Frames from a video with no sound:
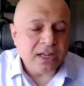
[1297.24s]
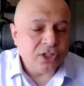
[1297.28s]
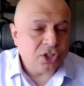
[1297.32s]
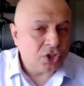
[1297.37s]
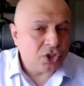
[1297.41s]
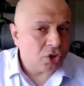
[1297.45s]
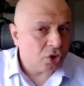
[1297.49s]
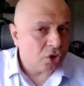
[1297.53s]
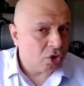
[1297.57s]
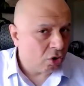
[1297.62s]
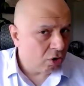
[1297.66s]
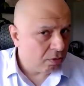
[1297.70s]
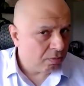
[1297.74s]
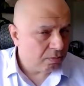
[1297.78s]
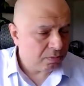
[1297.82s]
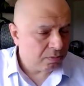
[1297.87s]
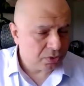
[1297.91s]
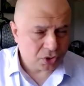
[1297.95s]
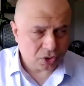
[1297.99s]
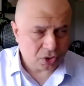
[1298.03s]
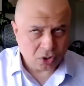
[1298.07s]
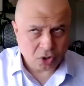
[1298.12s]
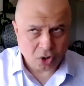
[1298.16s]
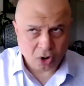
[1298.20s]
In
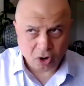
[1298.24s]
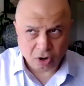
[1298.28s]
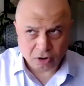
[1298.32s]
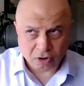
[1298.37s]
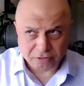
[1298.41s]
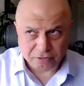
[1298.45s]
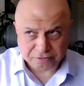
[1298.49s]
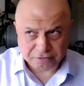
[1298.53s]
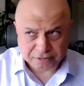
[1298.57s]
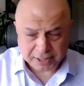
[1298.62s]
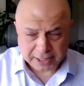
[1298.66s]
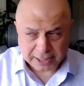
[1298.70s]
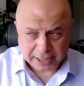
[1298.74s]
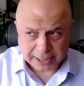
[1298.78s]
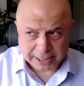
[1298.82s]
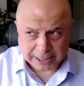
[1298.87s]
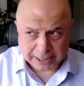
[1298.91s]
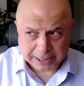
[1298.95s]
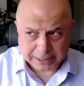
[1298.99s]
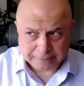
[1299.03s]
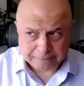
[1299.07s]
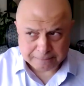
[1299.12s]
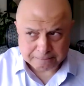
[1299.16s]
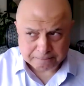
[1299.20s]
terms of
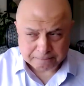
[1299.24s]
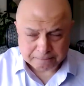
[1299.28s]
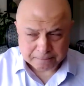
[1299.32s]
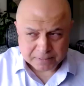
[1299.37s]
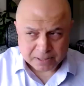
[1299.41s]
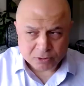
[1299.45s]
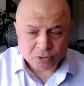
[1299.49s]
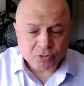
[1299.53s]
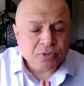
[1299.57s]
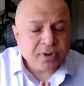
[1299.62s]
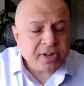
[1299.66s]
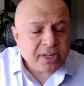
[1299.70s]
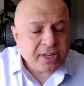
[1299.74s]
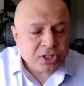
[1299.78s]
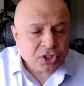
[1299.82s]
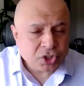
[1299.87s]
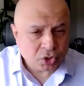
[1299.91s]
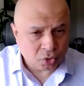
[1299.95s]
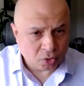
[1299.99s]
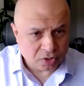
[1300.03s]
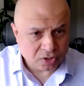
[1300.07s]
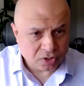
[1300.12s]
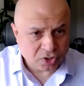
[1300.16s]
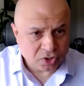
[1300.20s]

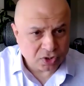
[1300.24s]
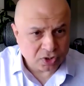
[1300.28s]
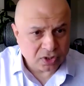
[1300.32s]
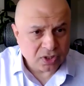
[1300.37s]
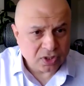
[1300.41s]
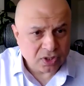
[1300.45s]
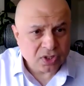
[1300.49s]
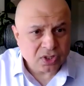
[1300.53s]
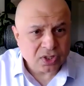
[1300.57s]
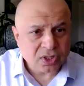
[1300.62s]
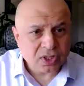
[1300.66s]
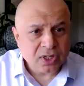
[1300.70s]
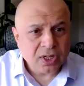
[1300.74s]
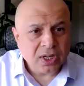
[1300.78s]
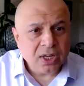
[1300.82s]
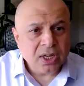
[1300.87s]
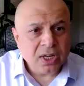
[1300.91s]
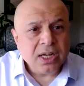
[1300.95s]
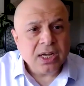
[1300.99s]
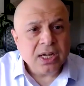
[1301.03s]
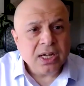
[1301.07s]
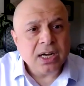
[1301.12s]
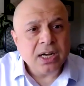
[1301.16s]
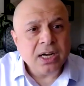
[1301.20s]
resources,
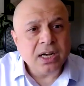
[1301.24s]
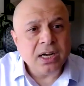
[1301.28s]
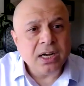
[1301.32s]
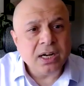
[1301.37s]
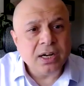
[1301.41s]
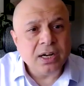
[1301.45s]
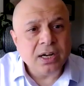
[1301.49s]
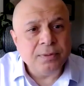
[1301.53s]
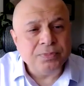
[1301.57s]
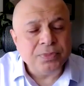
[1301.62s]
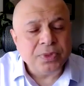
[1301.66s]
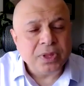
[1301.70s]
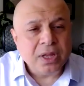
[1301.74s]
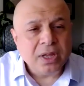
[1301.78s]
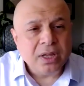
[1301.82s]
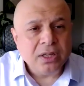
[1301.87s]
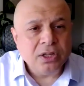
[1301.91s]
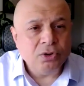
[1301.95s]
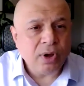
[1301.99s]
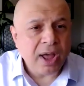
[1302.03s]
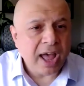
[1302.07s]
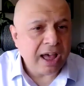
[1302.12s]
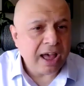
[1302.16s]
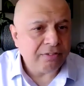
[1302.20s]

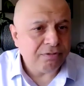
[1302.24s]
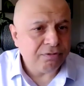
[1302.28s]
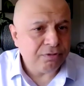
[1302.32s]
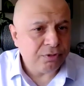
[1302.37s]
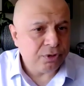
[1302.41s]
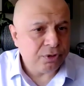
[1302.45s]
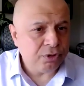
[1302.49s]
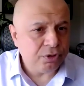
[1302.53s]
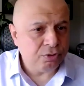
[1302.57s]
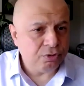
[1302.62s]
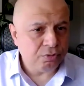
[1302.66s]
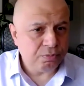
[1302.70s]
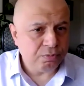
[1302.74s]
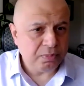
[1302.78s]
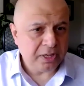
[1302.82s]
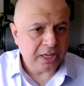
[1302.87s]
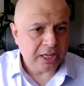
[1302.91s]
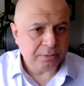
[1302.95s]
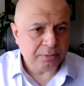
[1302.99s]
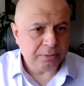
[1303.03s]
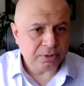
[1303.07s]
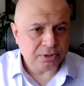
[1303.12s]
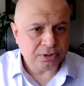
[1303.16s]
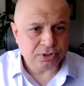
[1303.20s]
you have to
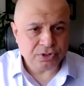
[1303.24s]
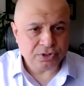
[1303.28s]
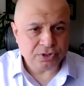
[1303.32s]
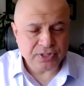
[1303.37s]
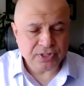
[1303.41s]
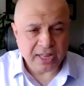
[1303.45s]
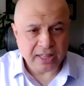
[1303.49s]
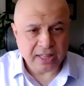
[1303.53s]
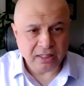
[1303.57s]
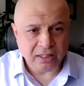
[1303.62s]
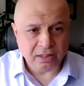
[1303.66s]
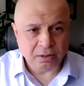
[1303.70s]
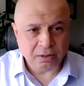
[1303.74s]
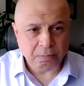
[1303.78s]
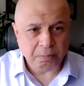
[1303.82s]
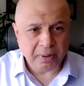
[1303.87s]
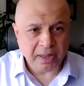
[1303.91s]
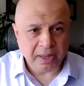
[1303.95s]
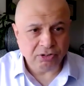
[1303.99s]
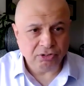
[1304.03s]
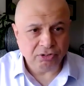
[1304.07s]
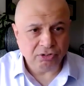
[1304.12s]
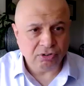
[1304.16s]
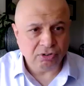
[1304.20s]
be able to send the
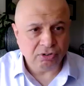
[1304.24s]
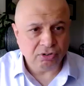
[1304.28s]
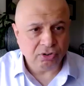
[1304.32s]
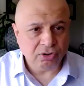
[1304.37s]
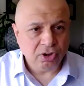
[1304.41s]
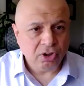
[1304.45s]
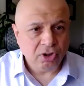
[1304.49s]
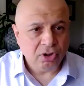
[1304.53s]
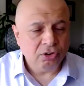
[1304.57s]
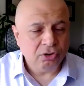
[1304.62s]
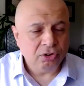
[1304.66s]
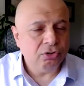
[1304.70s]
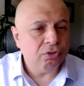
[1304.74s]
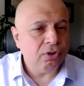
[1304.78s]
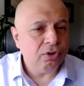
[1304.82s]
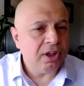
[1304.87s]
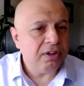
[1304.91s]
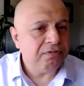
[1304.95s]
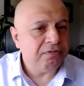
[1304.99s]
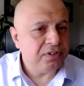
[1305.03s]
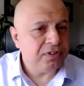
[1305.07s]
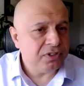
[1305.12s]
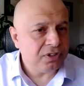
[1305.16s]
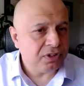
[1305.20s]
patient to
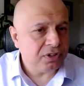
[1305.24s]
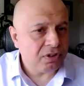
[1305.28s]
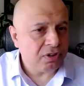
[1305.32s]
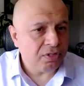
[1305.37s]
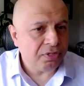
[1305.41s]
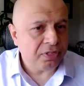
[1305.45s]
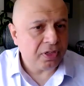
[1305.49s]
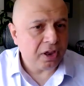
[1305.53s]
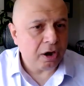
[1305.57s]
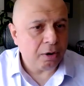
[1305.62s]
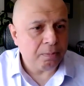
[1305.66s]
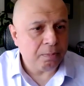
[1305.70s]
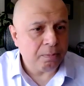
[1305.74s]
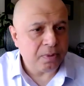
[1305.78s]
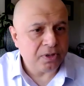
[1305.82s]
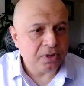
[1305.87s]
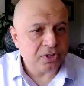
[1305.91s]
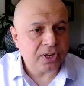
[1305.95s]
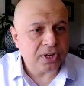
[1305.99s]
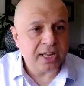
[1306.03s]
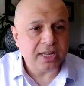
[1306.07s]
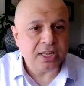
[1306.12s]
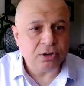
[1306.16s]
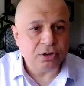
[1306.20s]
a physical
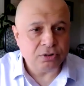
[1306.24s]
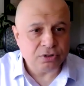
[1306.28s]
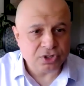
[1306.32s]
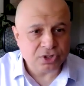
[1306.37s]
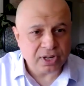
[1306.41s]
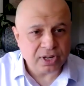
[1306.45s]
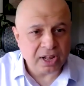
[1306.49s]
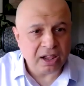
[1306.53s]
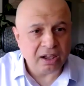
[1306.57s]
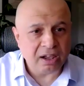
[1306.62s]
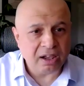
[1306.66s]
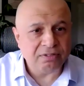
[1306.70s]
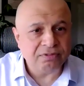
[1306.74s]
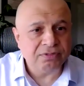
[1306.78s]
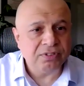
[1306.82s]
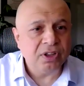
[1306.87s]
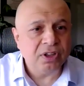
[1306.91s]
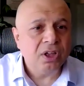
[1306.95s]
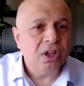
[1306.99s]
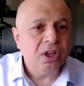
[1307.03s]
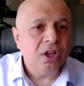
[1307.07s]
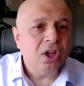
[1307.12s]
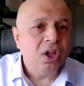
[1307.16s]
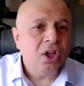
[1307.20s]
therapist like yourself
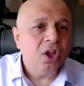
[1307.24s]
